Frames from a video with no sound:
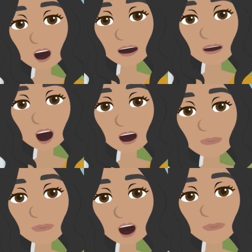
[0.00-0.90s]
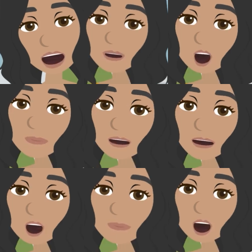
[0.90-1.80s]
some pens, a few pieces of
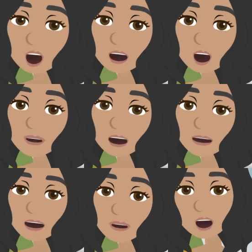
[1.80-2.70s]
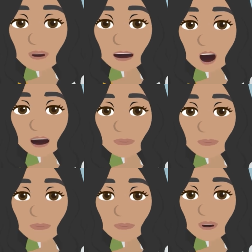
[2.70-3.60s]
paper, and your photographic ID
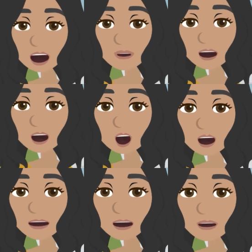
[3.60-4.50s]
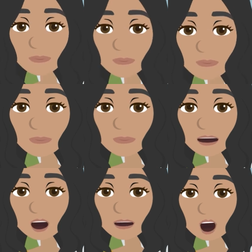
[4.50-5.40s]
to show to your interviewer. You
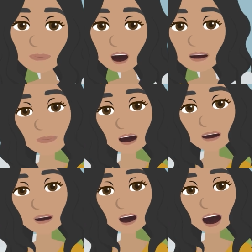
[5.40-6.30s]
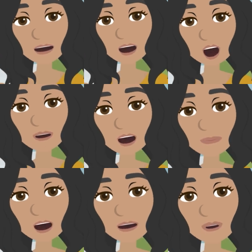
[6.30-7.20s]
may also wish to have a glass of water to
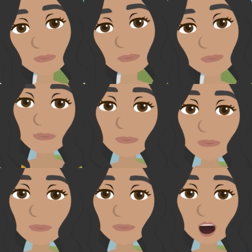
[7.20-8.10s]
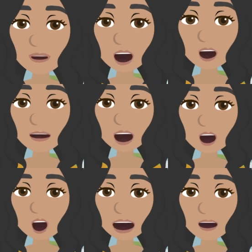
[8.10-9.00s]
hand. You should be
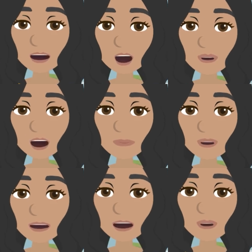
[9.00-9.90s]
joining the interview session from a